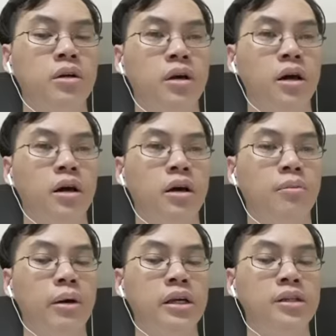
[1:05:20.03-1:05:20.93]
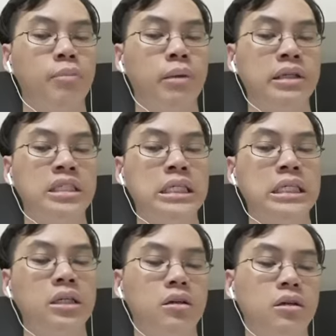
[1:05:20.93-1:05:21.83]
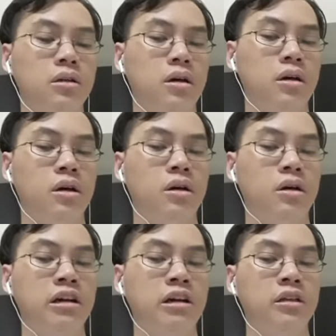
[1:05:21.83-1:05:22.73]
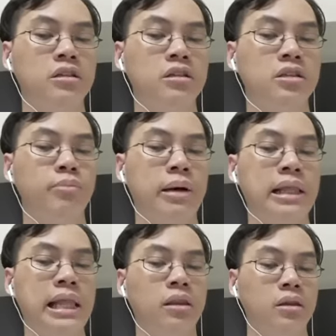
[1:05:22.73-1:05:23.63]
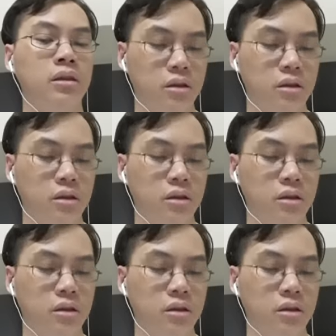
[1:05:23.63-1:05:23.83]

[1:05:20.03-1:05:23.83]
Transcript: uh, by by sea uh, rather than just by land.